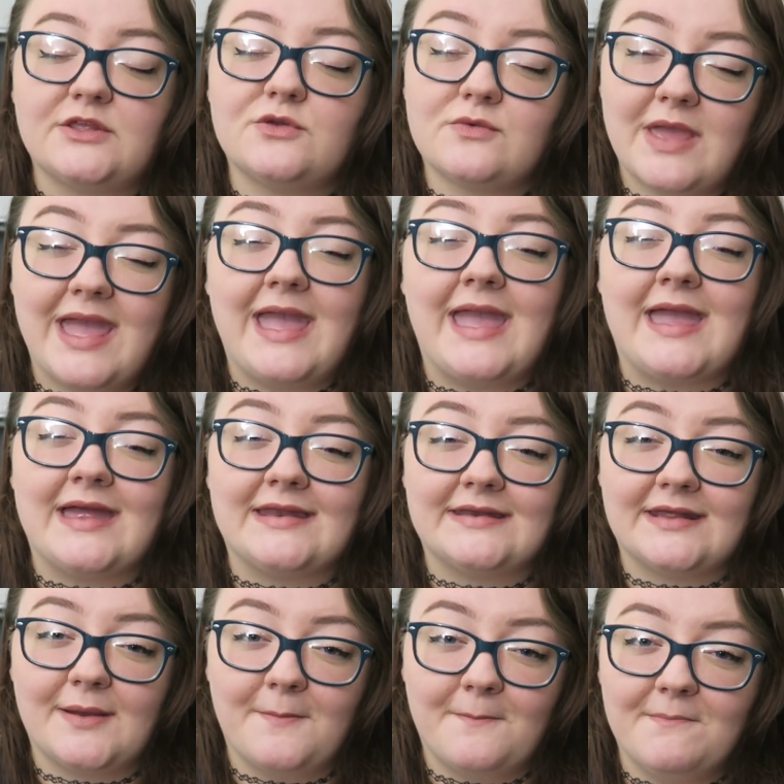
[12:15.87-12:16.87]
you
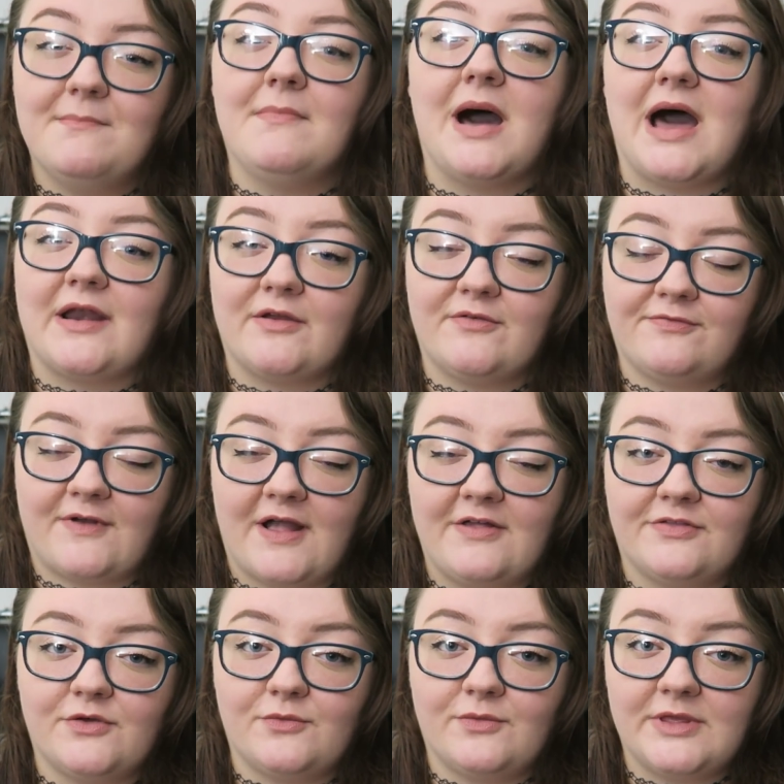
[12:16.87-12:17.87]
can
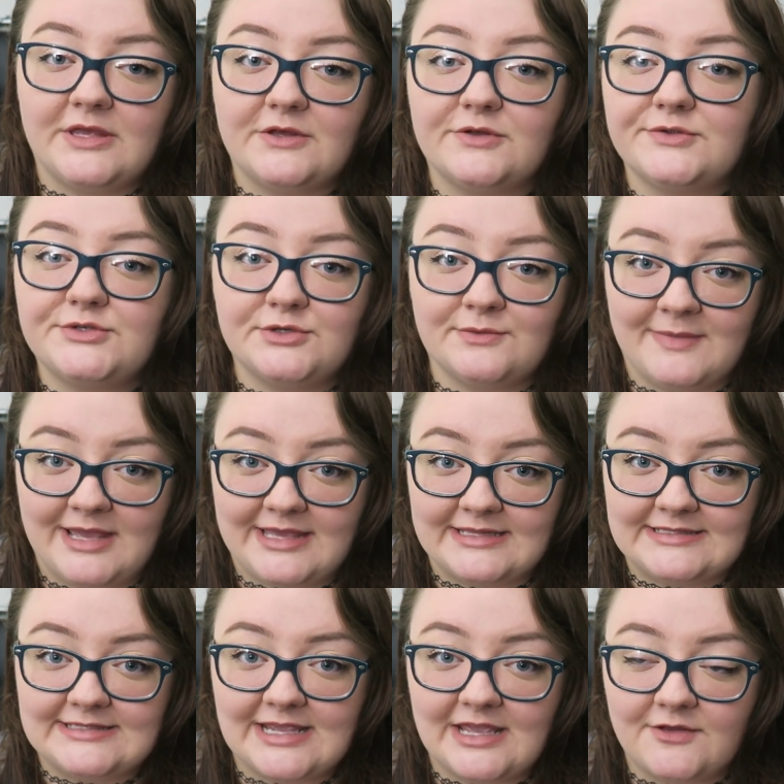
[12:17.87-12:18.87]
modify the wheel to make
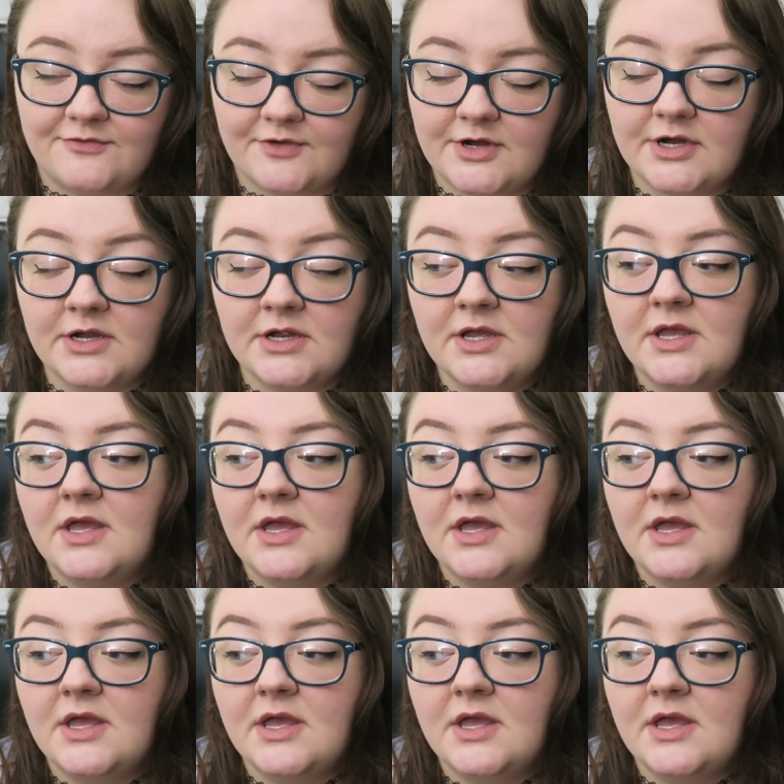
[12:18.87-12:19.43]
it safer,